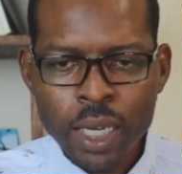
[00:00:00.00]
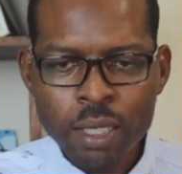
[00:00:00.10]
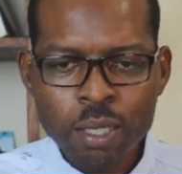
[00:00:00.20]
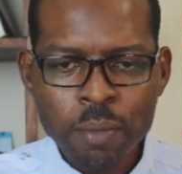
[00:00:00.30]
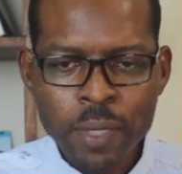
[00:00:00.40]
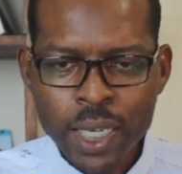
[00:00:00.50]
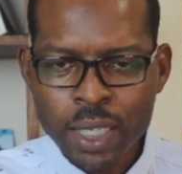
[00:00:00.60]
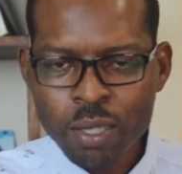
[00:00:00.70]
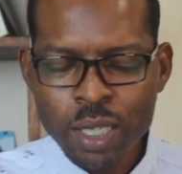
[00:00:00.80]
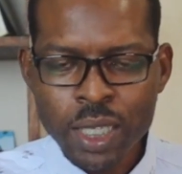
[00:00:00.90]
And the topic,
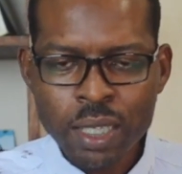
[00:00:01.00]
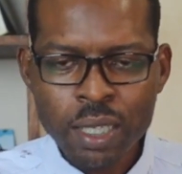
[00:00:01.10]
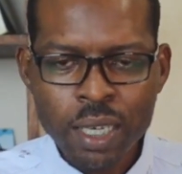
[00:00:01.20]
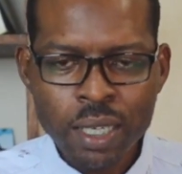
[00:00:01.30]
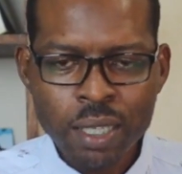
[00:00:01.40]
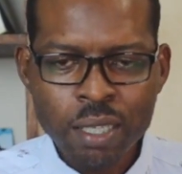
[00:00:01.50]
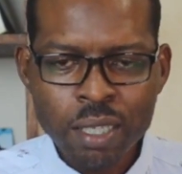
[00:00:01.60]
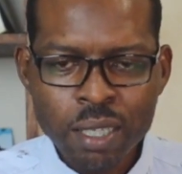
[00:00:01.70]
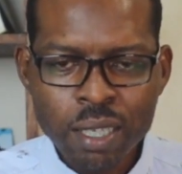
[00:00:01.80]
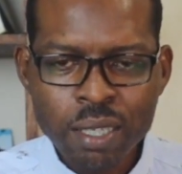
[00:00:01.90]
as you can see there, is
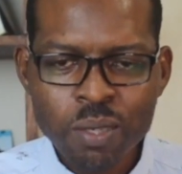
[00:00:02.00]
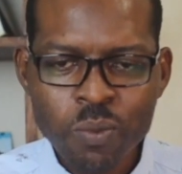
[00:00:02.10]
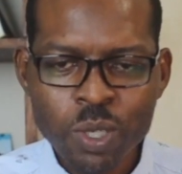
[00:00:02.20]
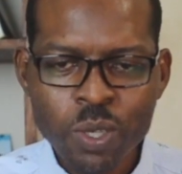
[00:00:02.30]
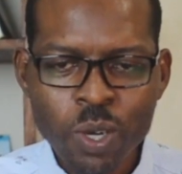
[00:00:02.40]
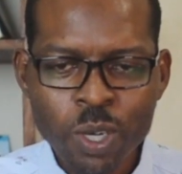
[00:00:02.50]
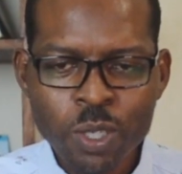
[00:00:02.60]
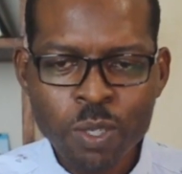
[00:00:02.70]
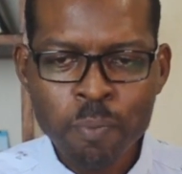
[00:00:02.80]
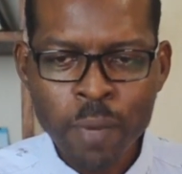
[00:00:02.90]
Jesus was
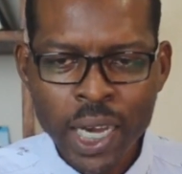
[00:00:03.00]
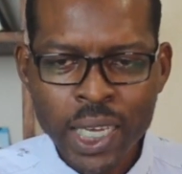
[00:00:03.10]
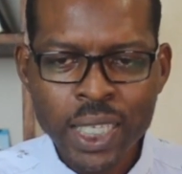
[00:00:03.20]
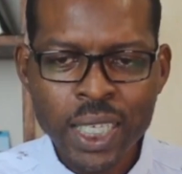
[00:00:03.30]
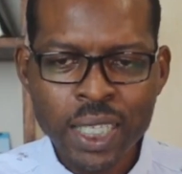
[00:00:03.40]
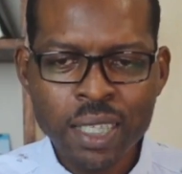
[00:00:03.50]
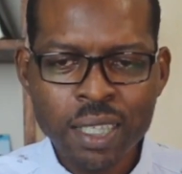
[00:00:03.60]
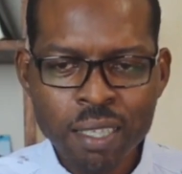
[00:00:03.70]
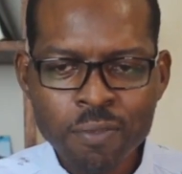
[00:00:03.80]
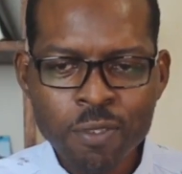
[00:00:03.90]
also man in
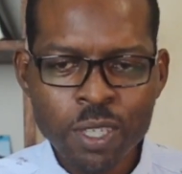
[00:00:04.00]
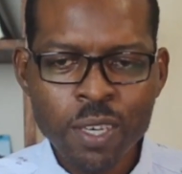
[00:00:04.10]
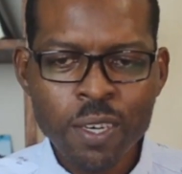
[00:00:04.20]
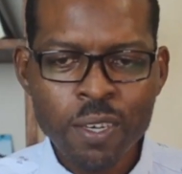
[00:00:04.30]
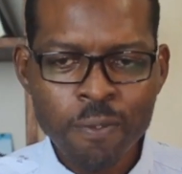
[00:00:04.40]
sinful